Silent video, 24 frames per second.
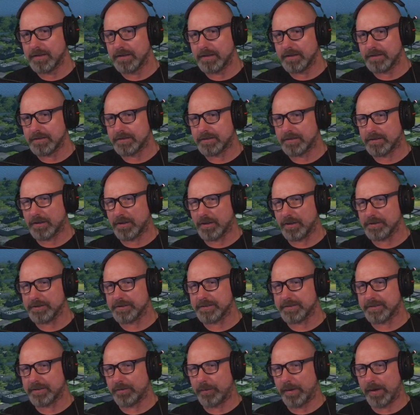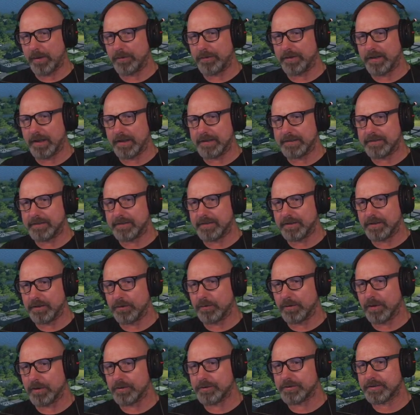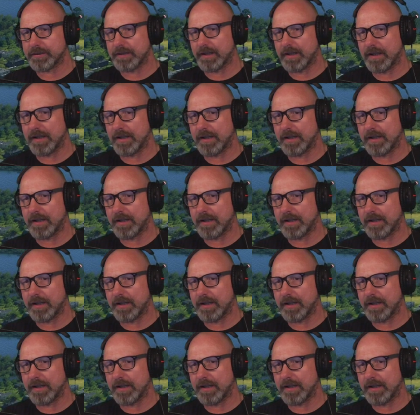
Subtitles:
It costs around 90 euros.